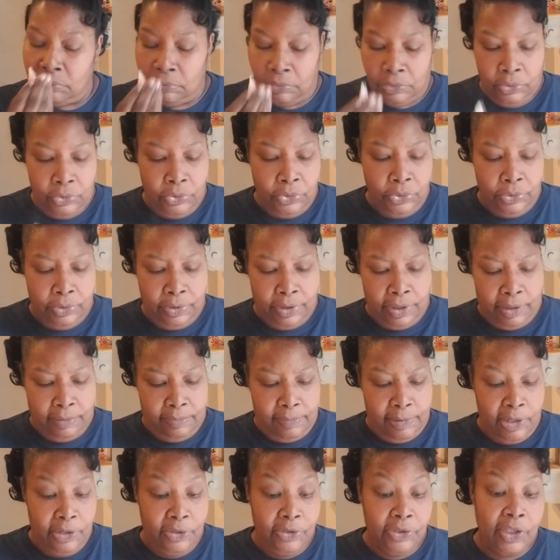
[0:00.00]
Whew,
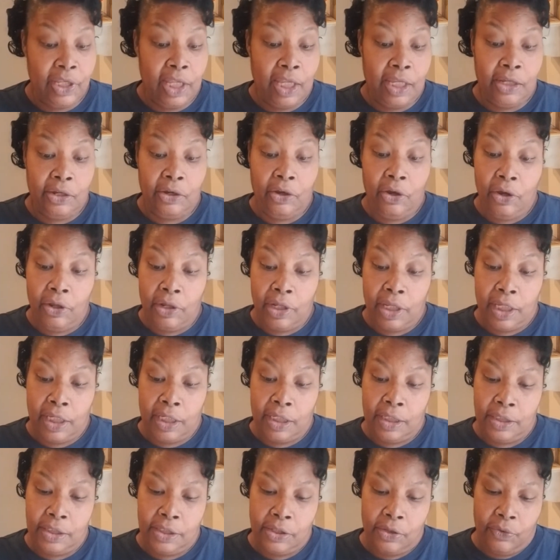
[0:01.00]
smells like garlic.
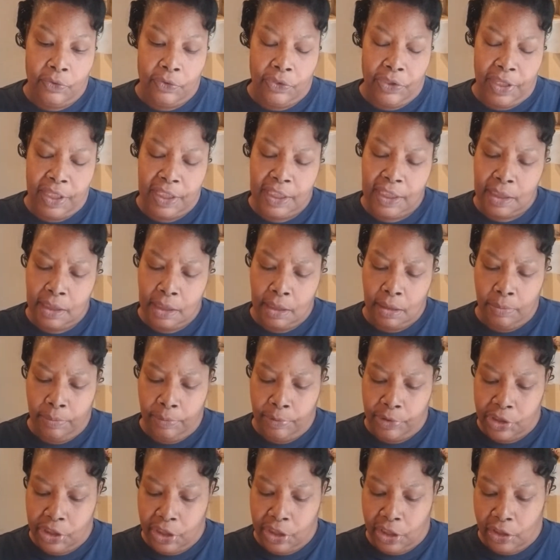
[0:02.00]
So this
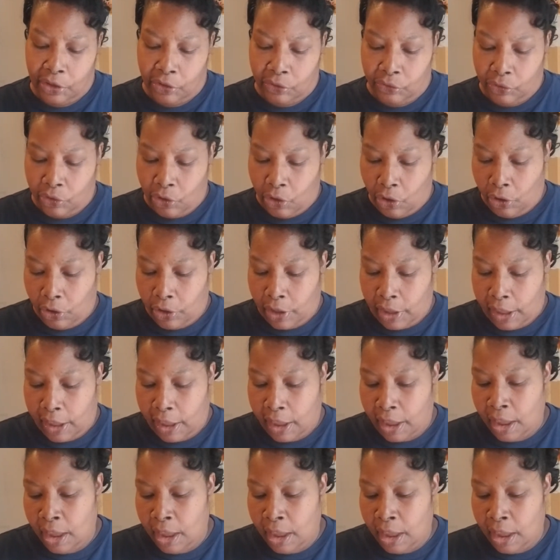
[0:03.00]
particular garlic,